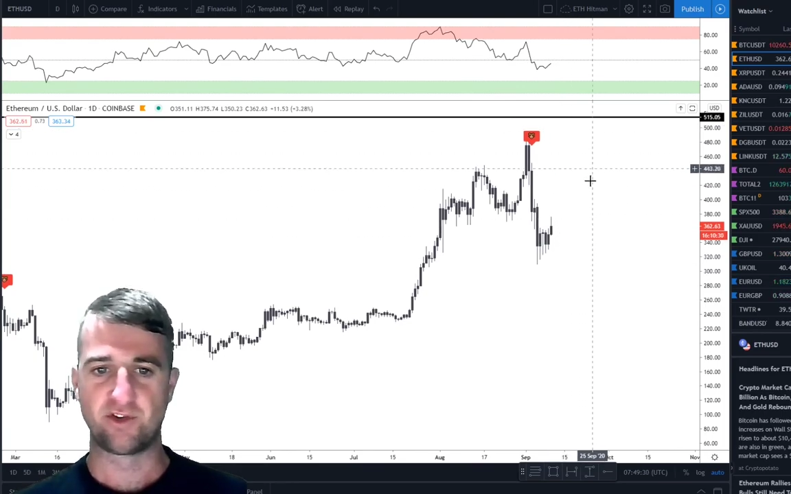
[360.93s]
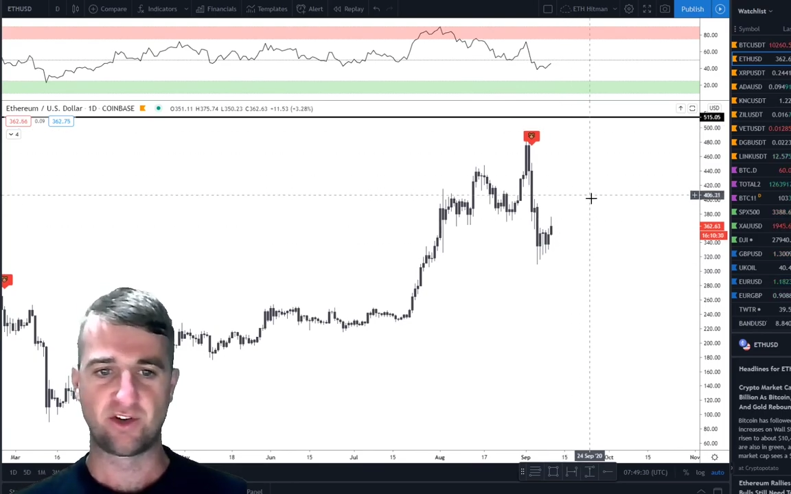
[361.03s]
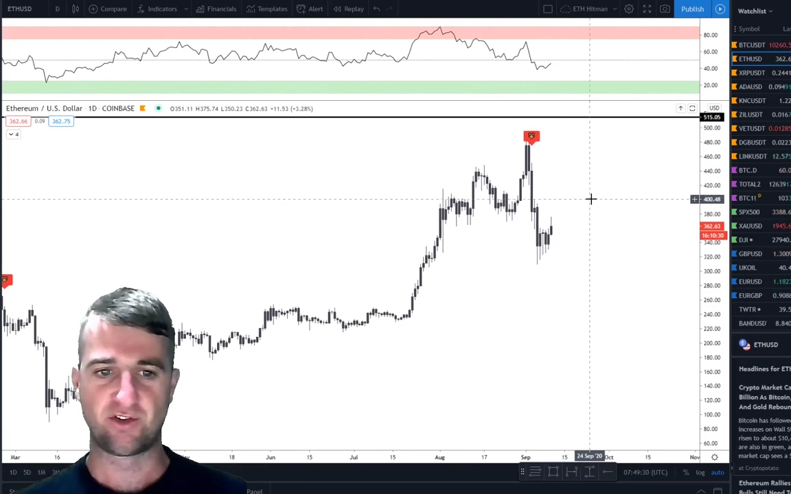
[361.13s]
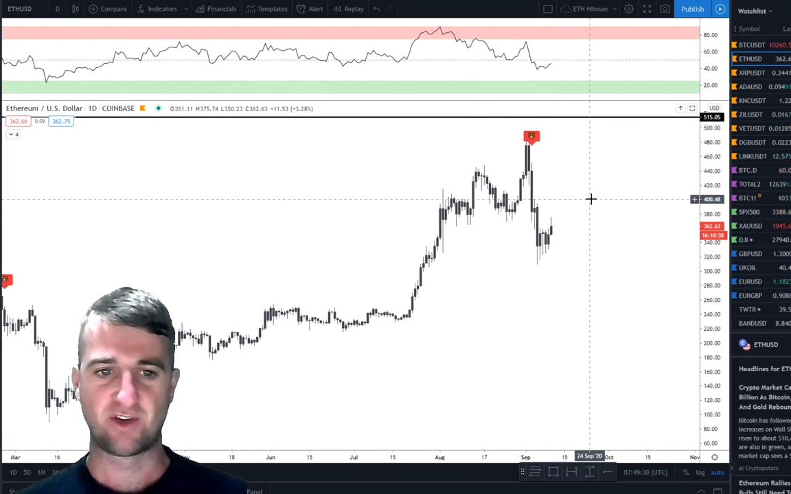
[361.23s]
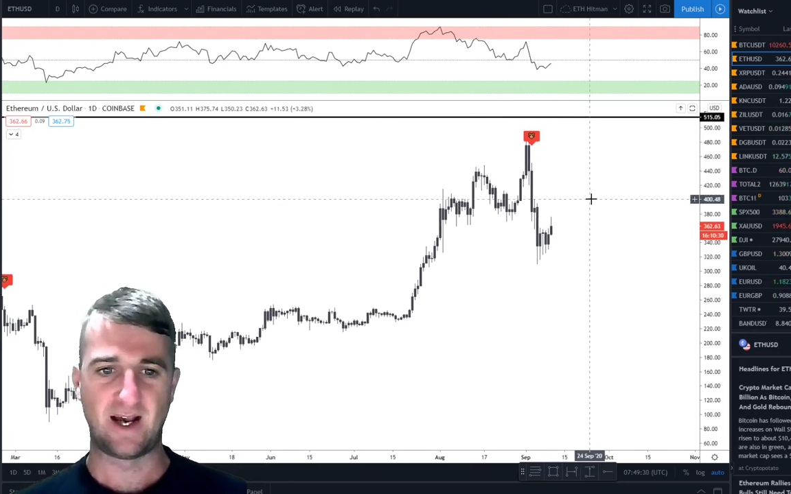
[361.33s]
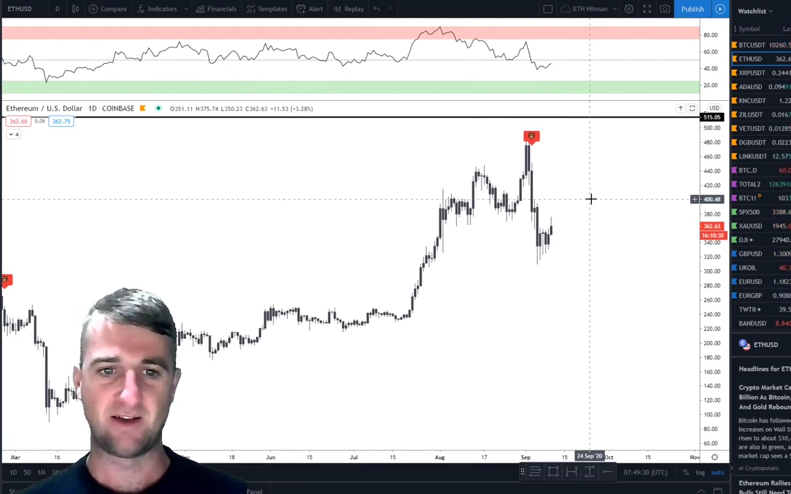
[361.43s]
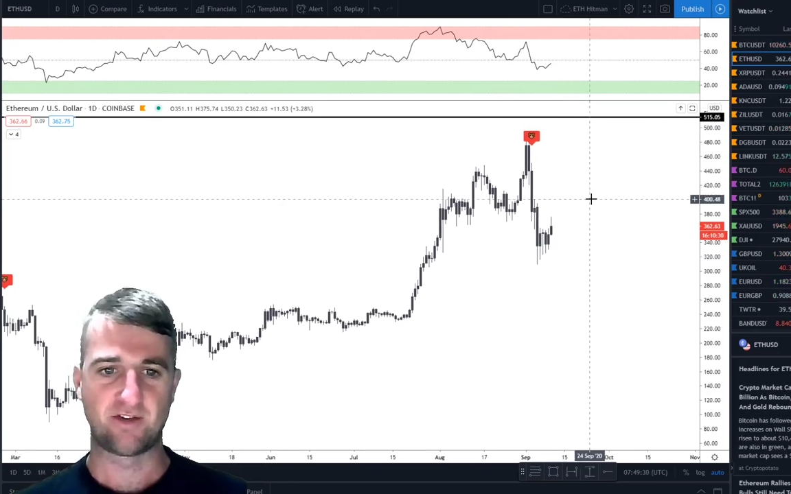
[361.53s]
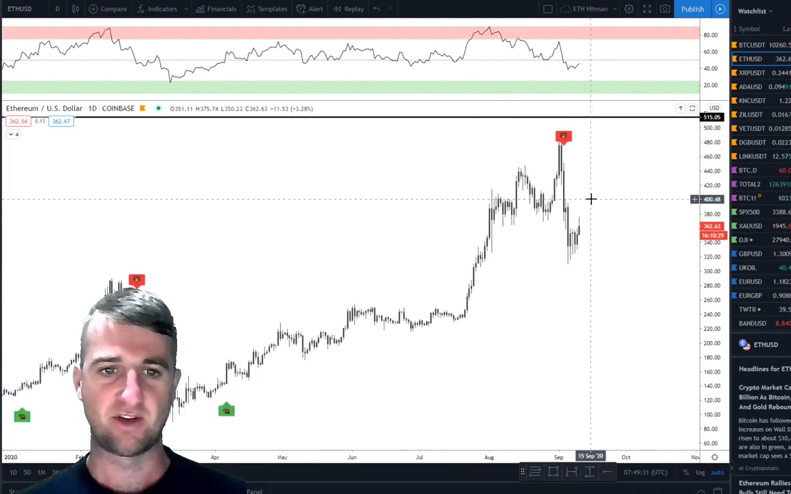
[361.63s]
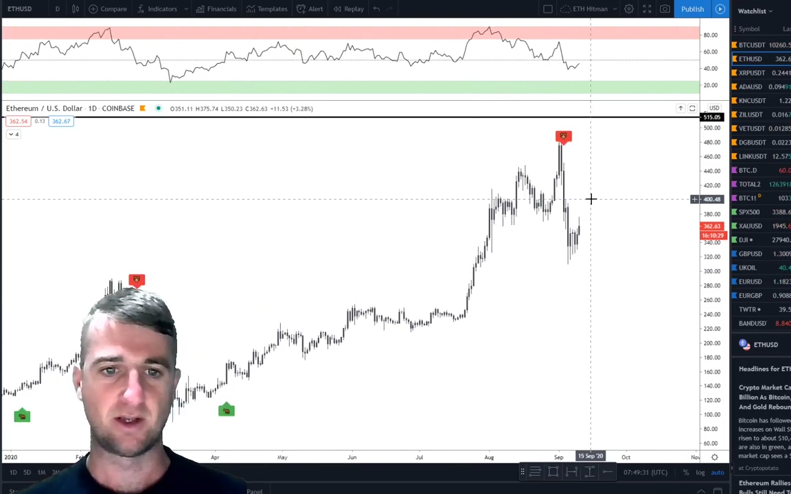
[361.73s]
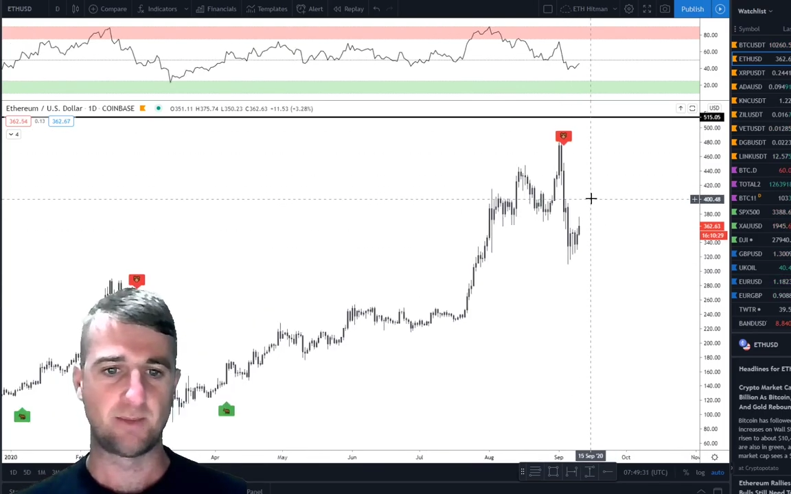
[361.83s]
I just can't
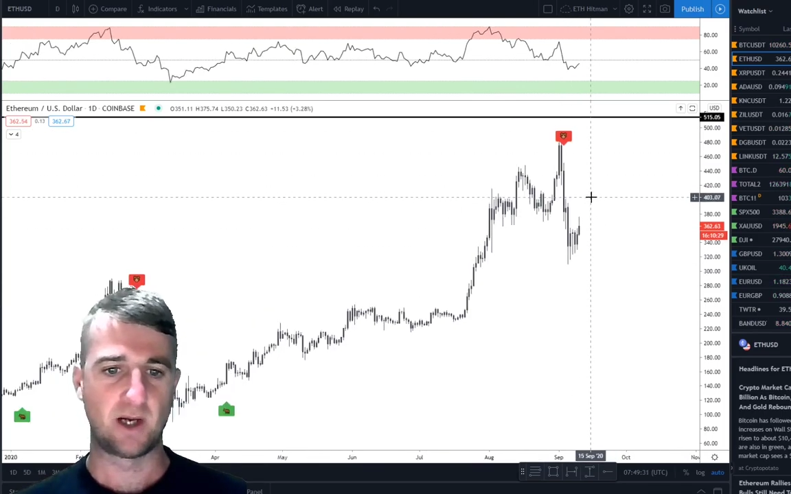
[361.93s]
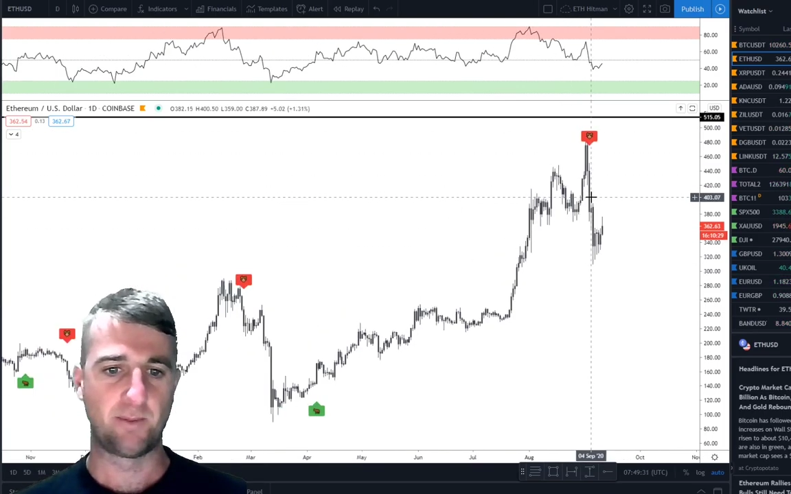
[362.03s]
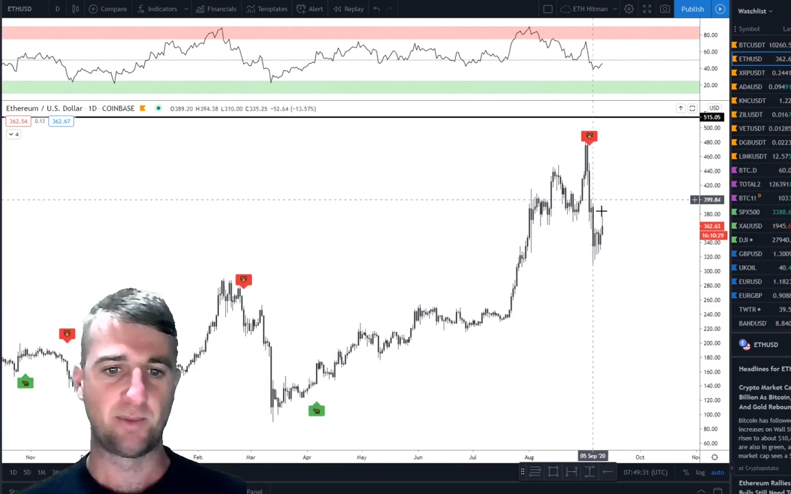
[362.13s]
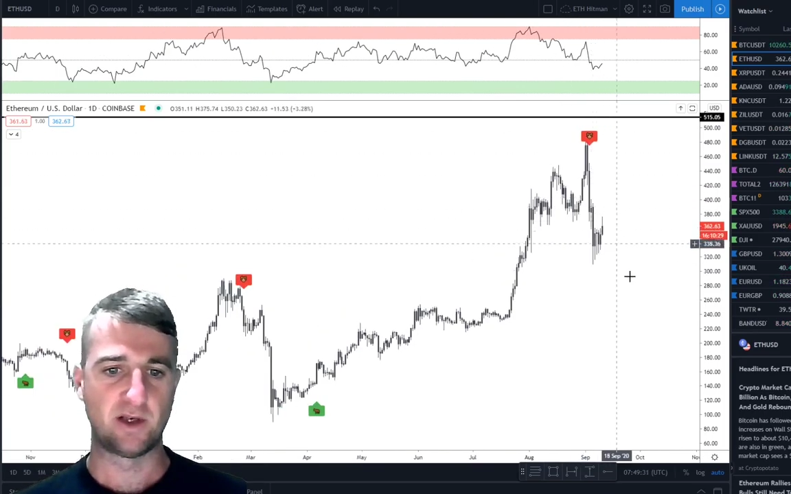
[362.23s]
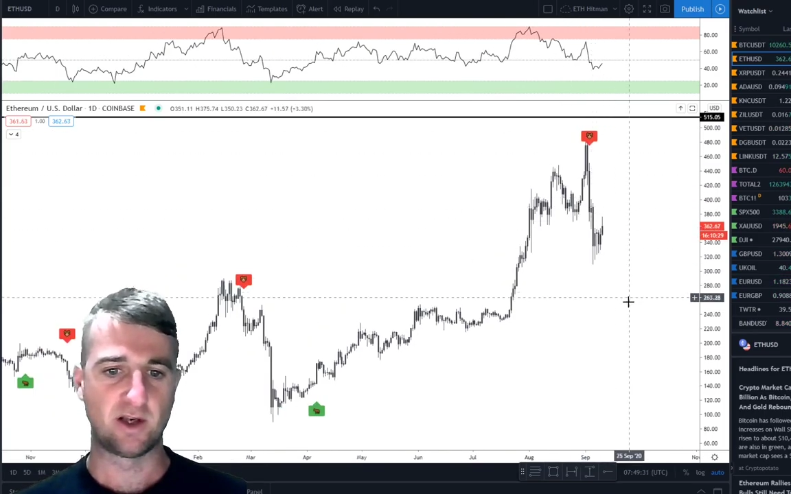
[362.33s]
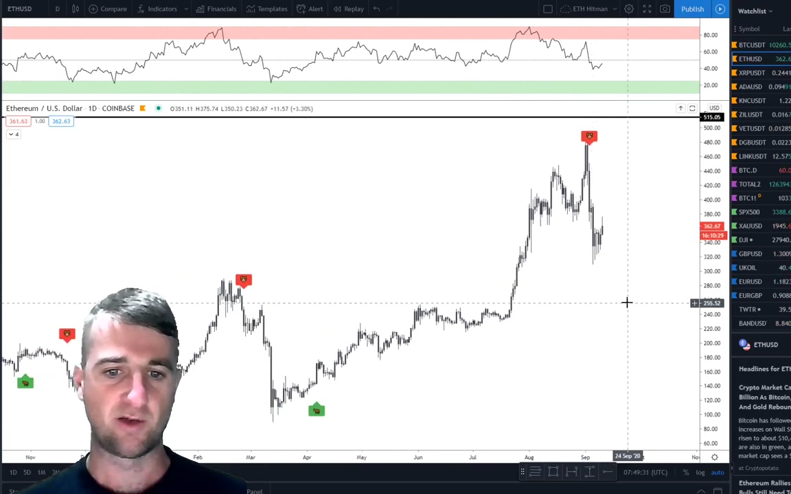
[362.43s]
see it, in my opinion.